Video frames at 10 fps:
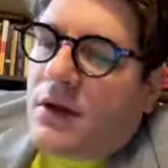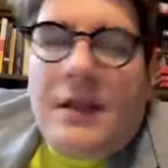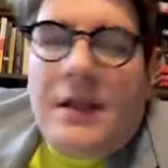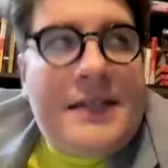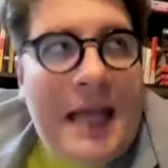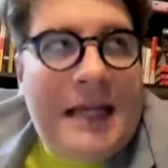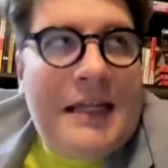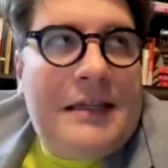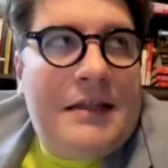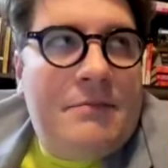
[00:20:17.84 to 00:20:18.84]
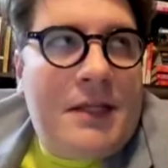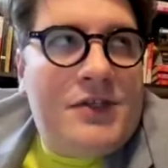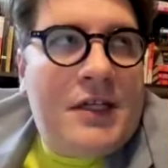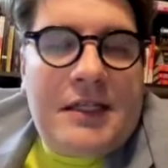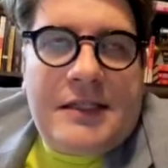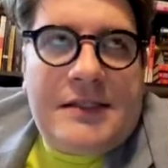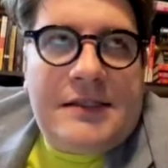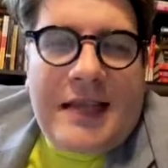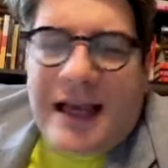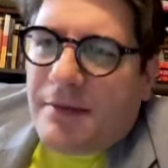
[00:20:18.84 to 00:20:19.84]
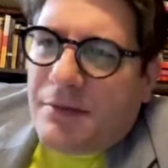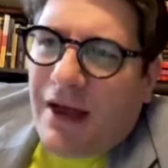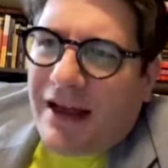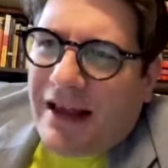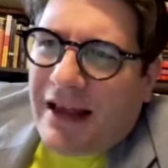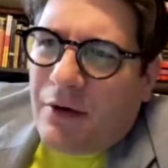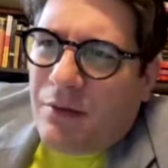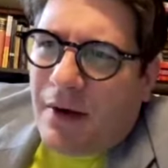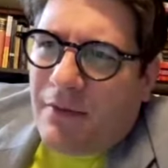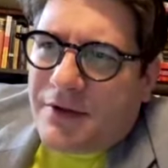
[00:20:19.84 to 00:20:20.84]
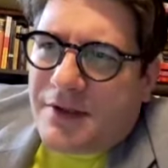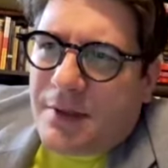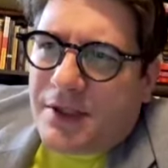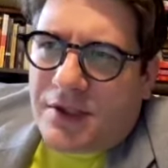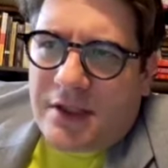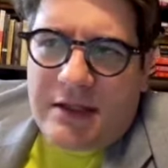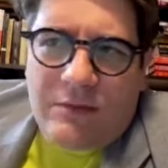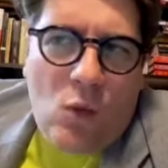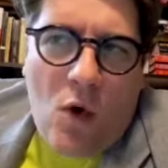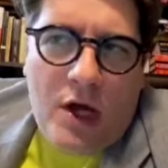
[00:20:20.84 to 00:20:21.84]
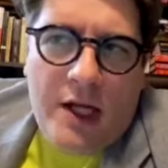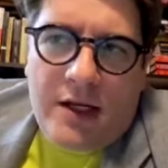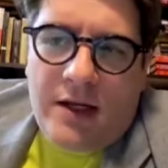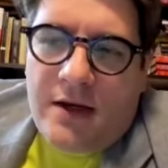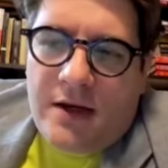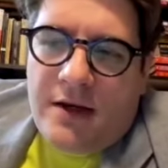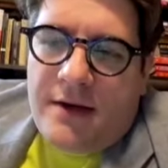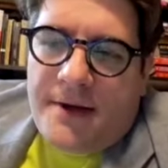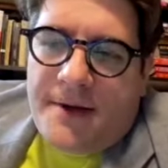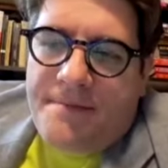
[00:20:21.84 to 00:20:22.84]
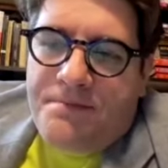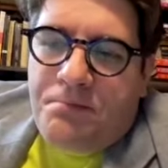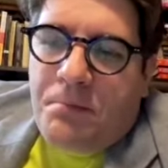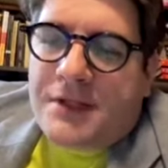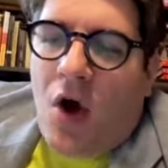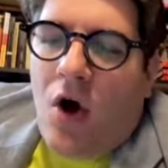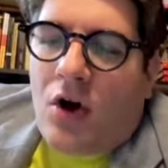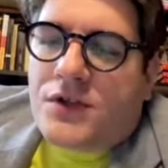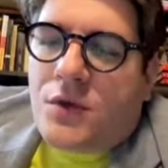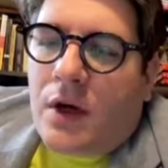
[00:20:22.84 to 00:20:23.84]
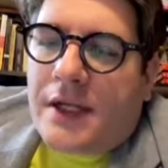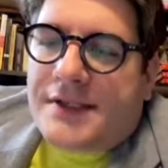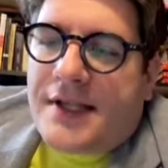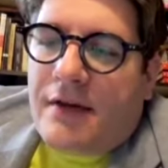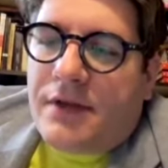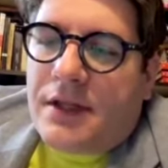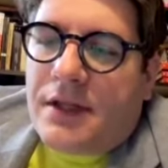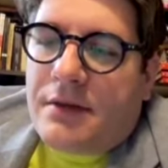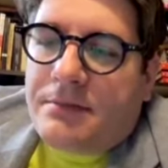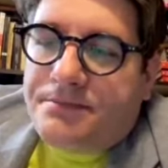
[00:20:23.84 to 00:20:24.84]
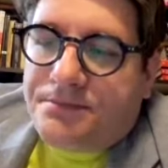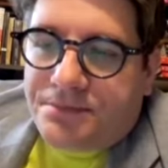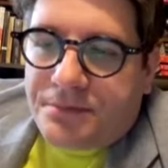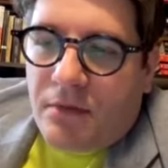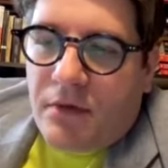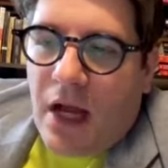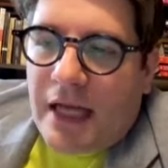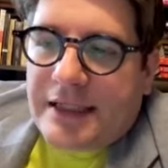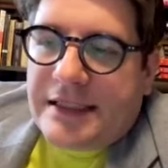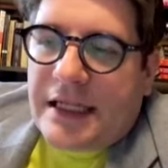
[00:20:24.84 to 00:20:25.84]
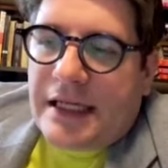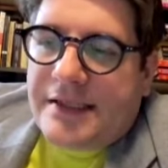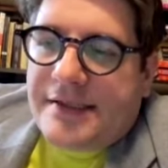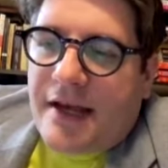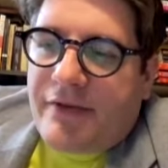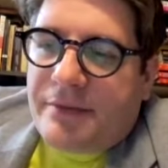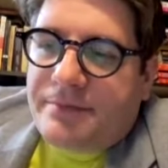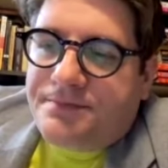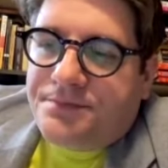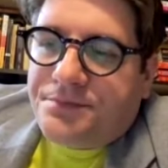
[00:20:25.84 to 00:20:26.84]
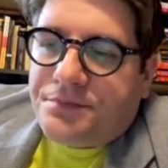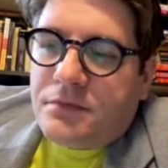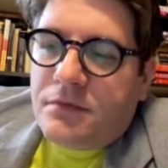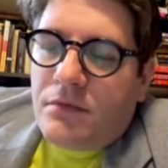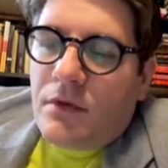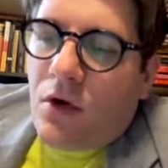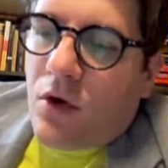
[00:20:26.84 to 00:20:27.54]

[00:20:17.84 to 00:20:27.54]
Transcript: the date in, mentioned in the second movie, I can't remember if it's mentioned in one, but it's August 27th, 1997. Or